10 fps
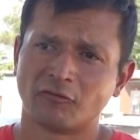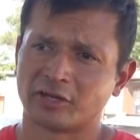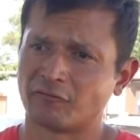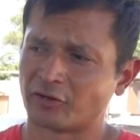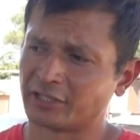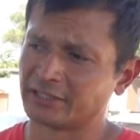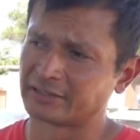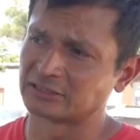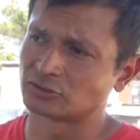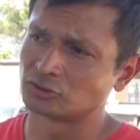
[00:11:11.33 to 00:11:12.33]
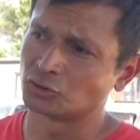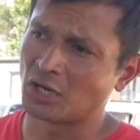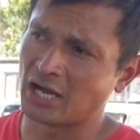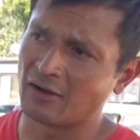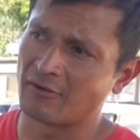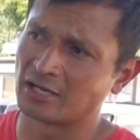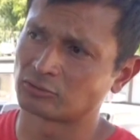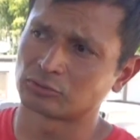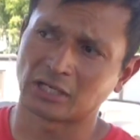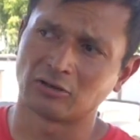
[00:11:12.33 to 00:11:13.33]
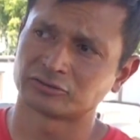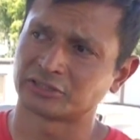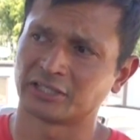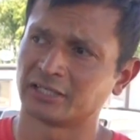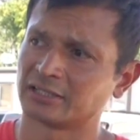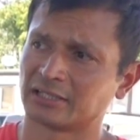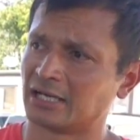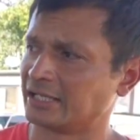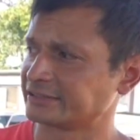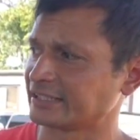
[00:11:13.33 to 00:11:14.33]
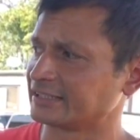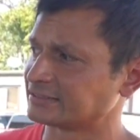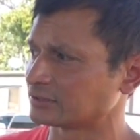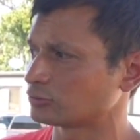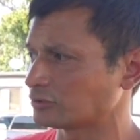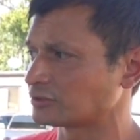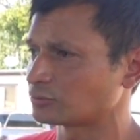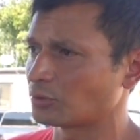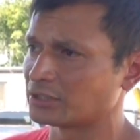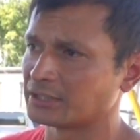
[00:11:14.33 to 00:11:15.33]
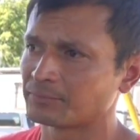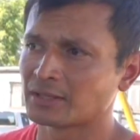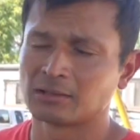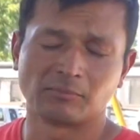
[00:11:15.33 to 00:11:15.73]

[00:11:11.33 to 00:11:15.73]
if for any reason you have a 2000, uh, let's say this is a 2020,